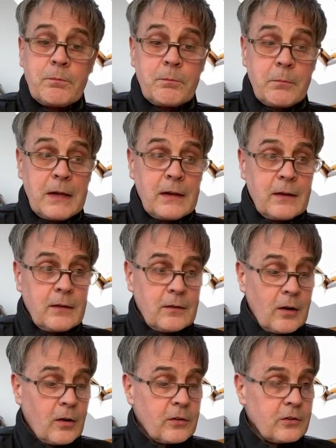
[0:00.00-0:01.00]
big
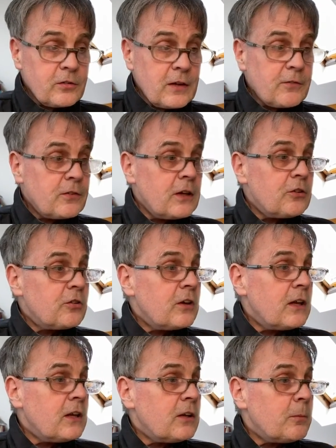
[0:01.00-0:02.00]
longest definition
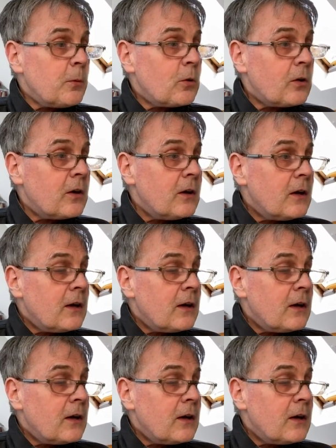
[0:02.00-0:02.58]
in the book.